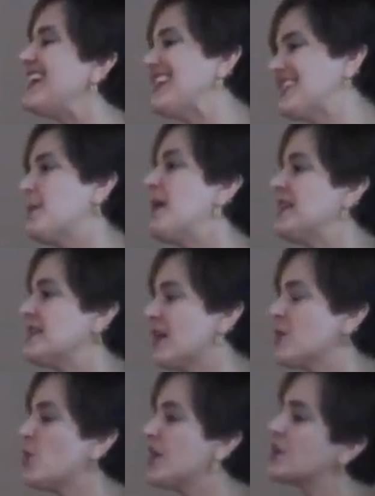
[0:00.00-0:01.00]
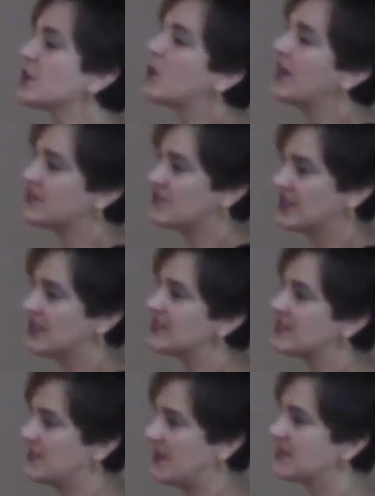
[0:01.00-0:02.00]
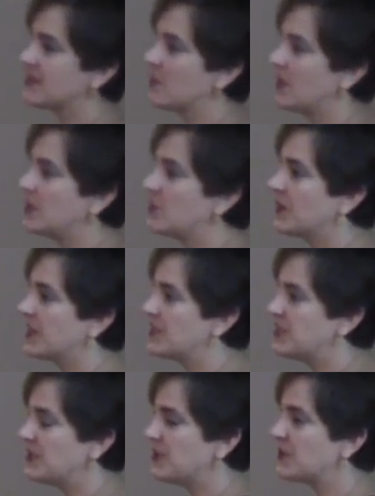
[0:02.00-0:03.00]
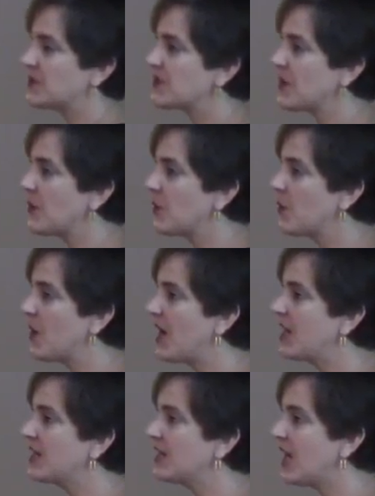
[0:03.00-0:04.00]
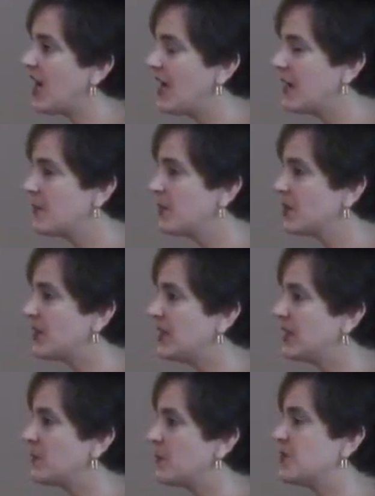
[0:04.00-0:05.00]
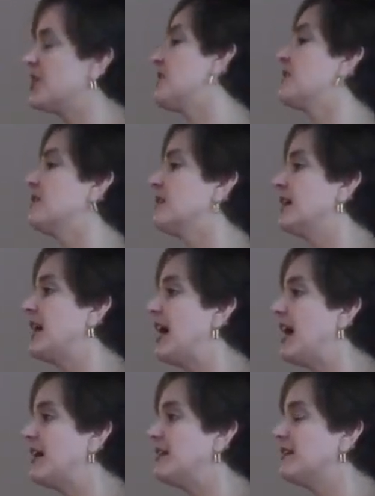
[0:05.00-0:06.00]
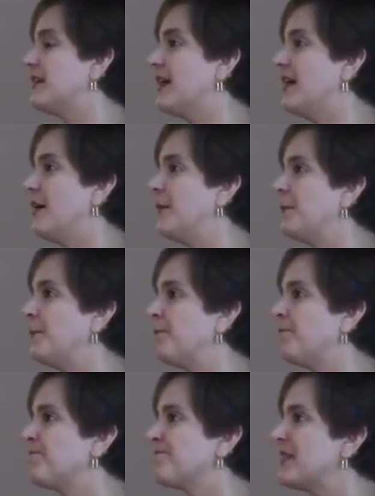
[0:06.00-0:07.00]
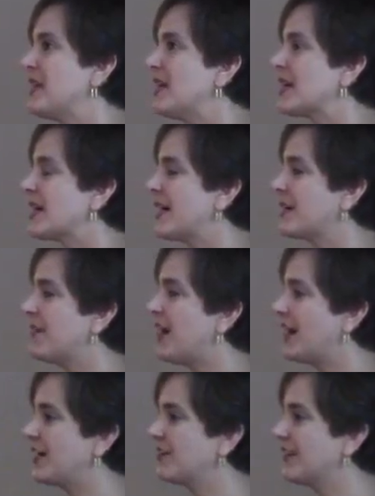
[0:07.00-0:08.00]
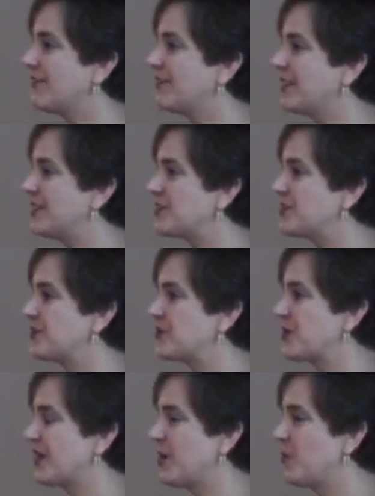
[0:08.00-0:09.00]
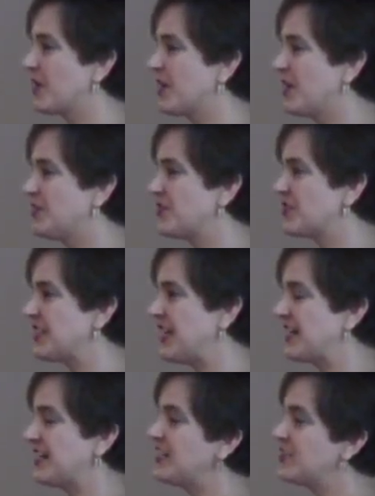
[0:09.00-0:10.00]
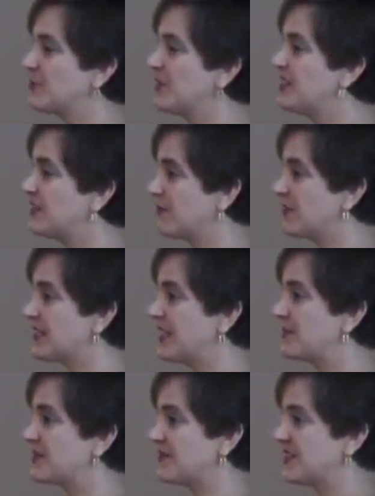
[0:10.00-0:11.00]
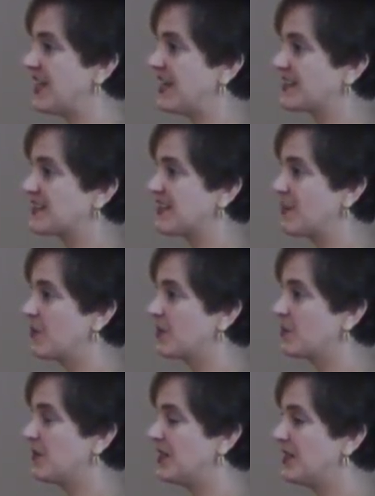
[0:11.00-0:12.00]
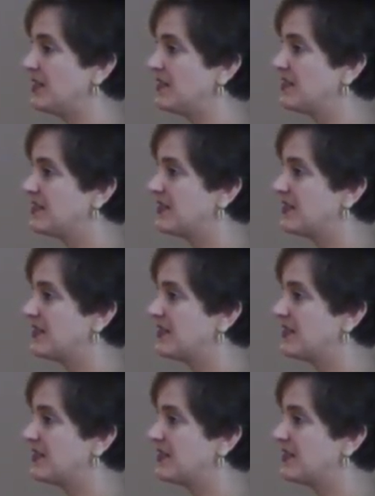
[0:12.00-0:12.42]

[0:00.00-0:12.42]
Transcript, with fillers: It depends on what your question is. It depends on what you want to do. So I, I am looking particularly at um, kind of higher level issues where I want to understand. I need to read different types of texts. I want to read